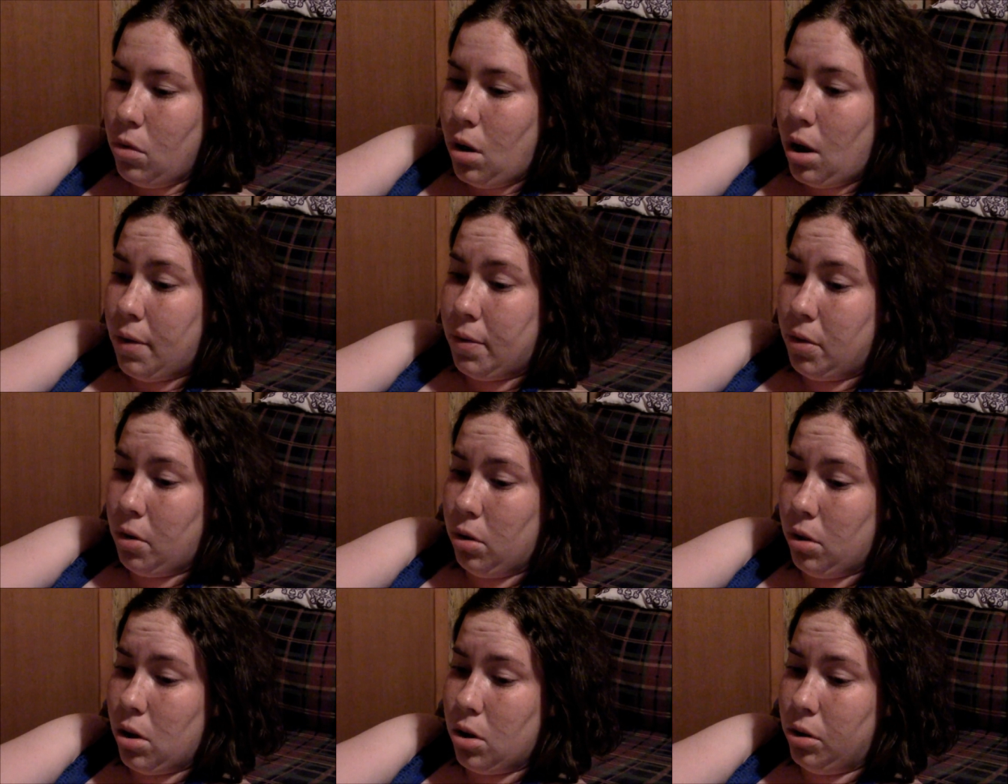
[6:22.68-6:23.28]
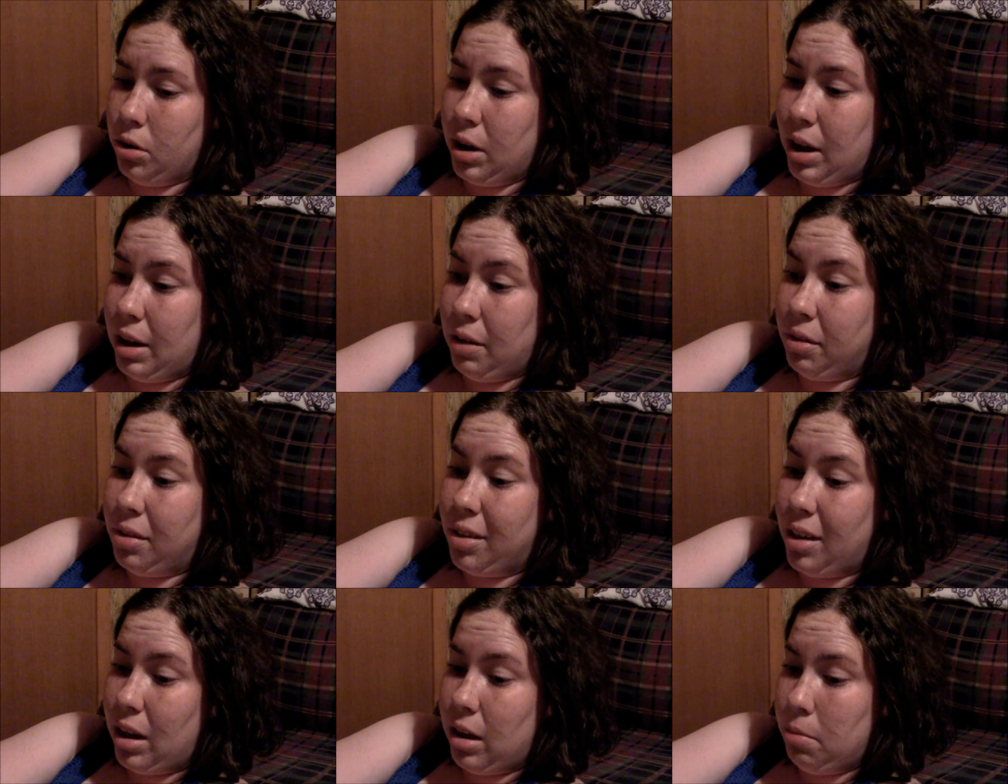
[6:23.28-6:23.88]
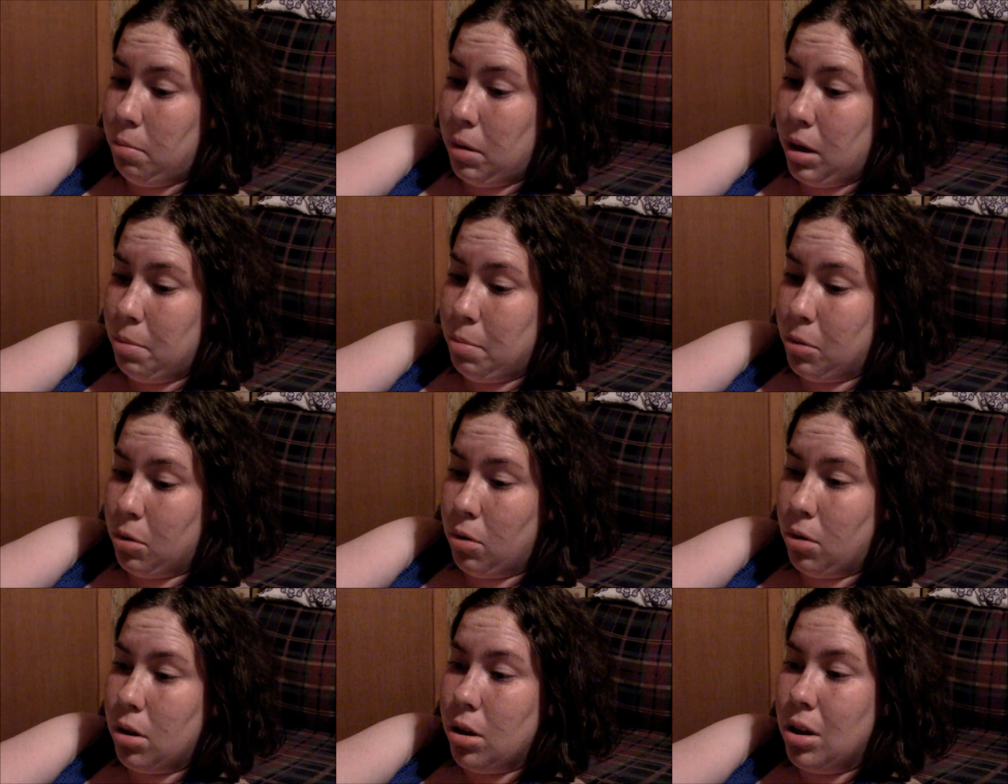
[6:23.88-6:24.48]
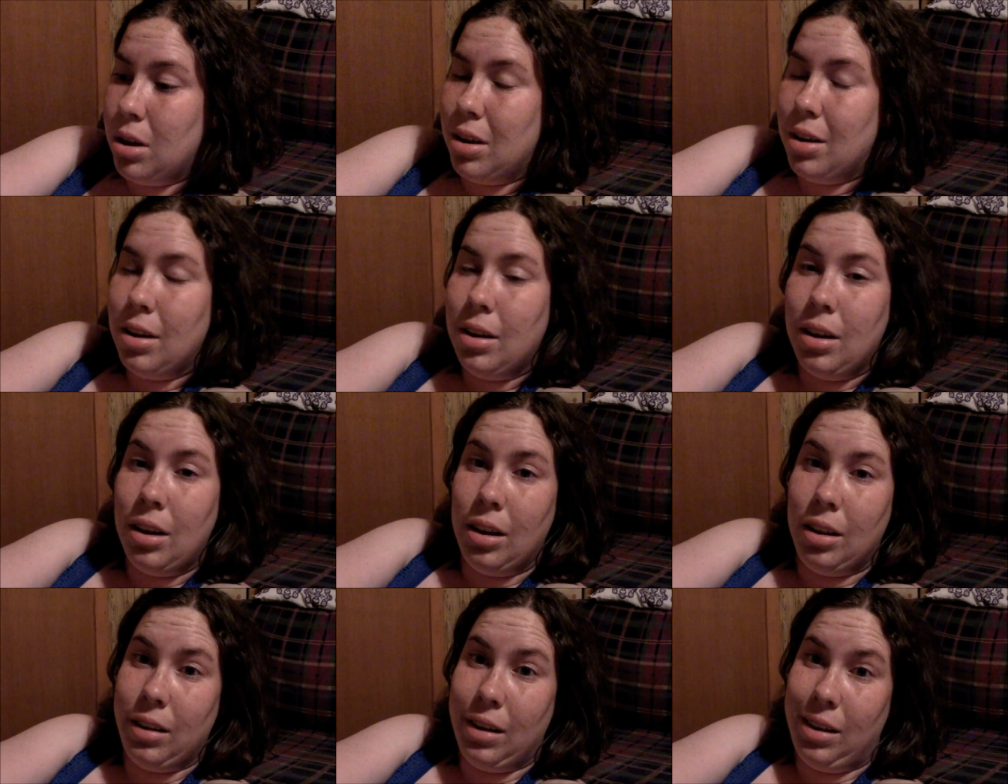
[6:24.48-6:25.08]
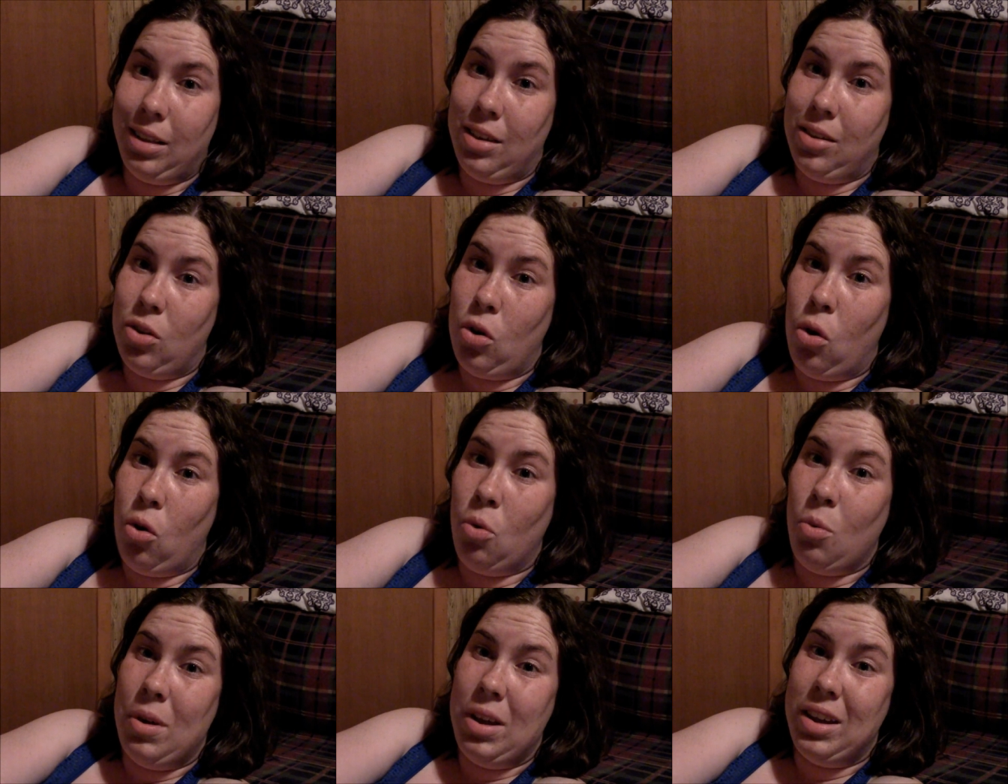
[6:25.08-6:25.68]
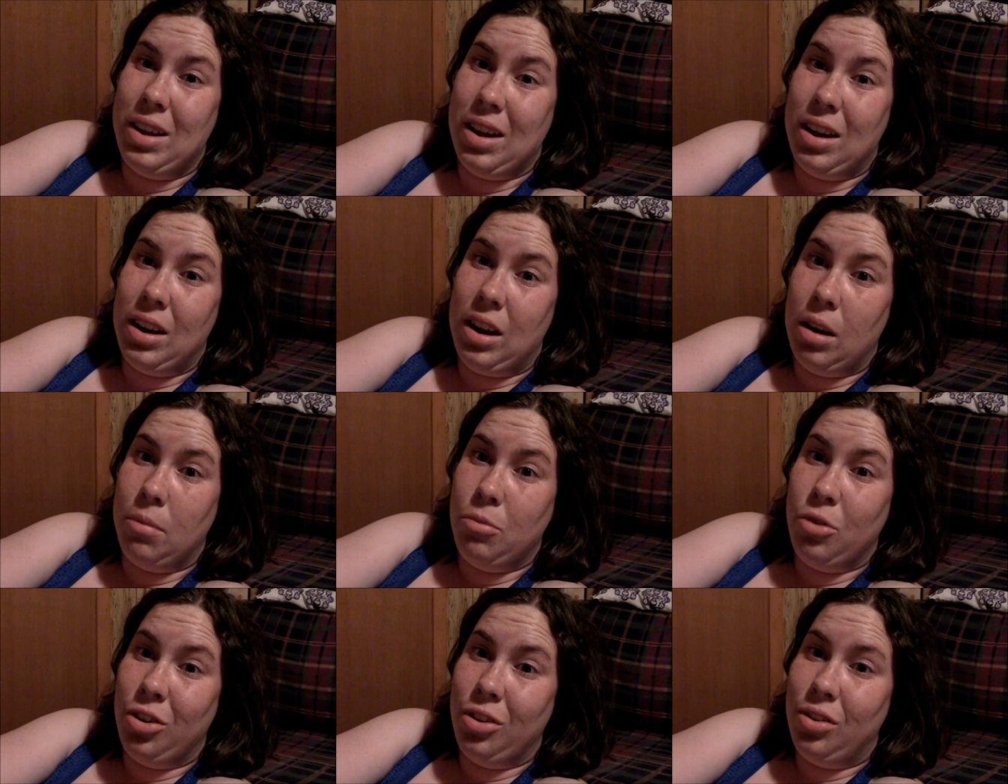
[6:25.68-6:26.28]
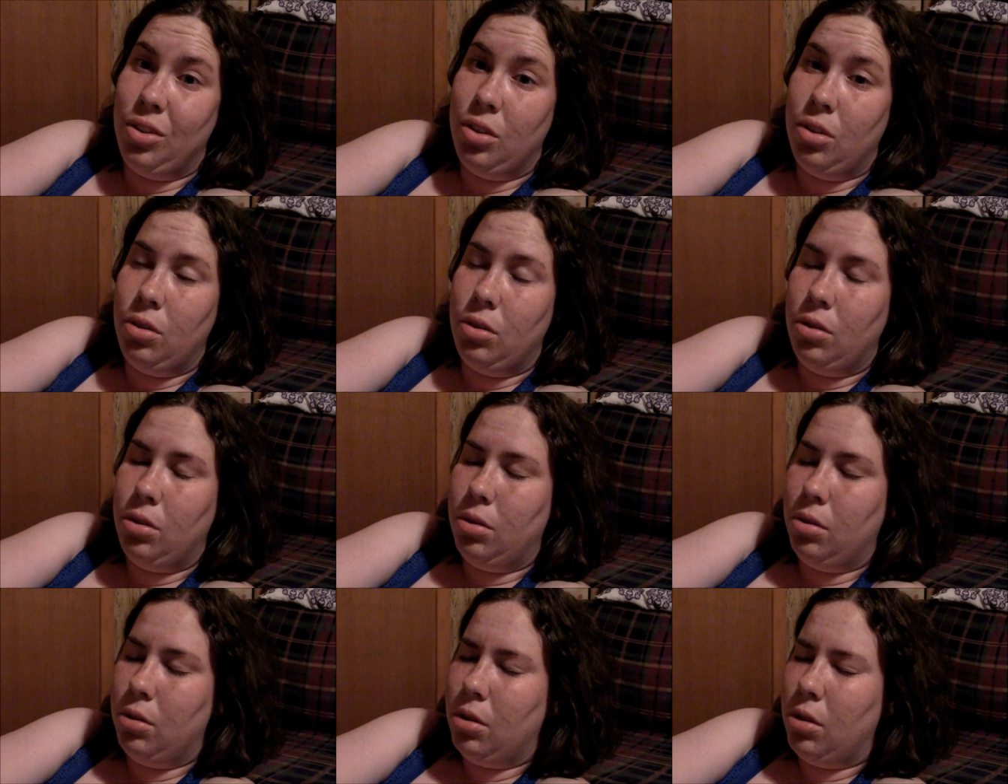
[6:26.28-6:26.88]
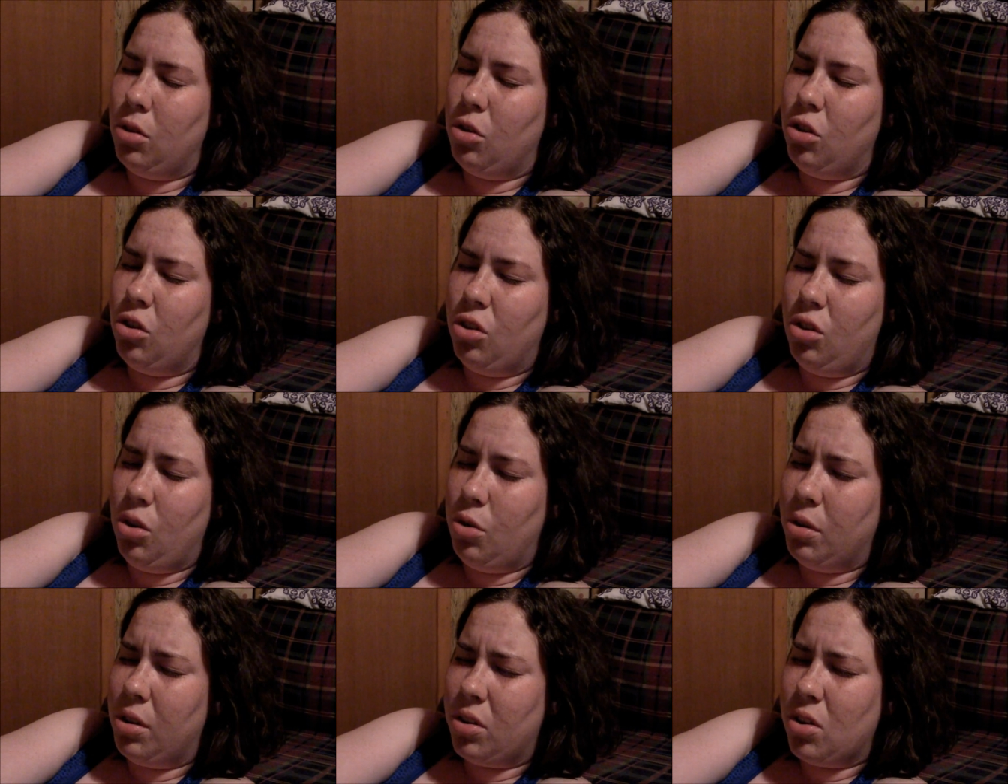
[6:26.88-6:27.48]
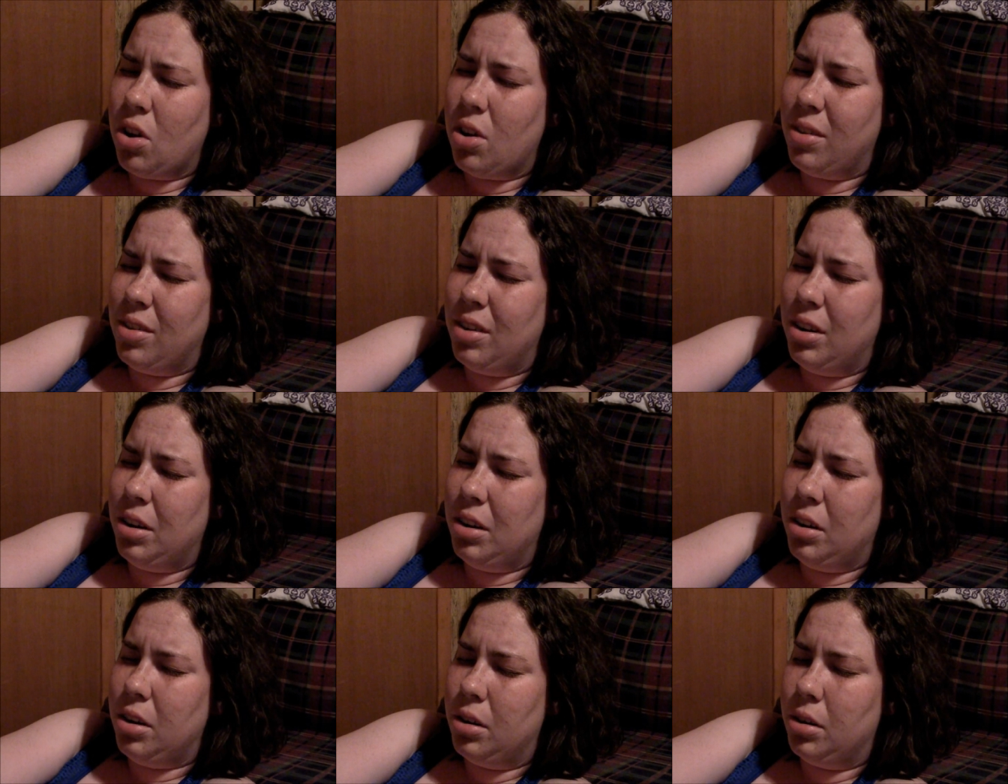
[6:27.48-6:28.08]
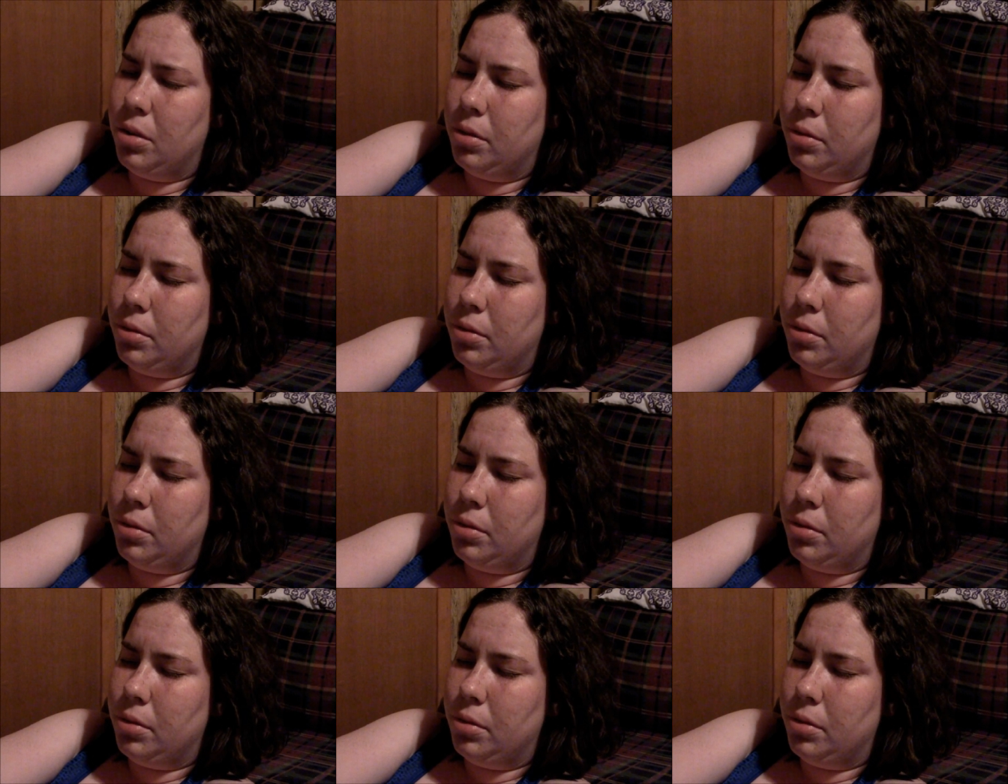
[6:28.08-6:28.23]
After a long day of seeing people, and like this whole weekend, I'm just so exhausted.